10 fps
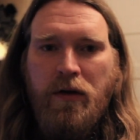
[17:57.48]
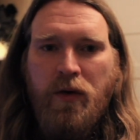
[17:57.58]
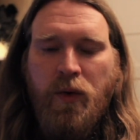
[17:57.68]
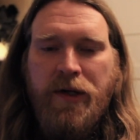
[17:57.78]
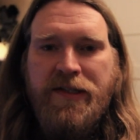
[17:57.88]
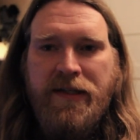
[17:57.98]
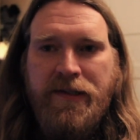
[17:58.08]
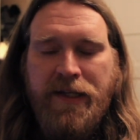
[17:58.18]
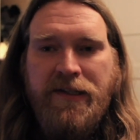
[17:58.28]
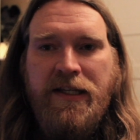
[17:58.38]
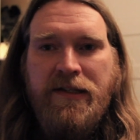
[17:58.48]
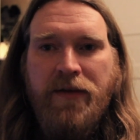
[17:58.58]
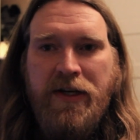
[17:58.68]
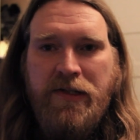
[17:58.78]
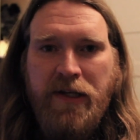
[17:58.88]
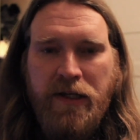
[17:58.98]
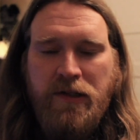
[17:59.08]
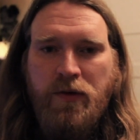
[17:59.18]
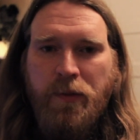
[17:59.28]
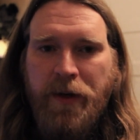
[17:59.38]
we're in
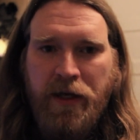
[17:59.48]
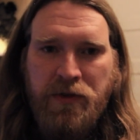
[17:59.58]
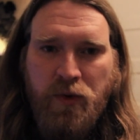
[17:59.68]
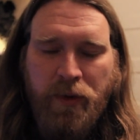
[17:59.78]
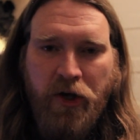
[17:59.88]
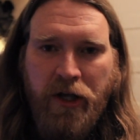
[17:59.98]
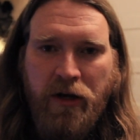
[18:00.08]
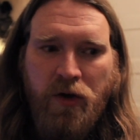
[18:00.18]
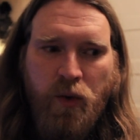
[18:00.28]
1676 with Bacon's Rebellion.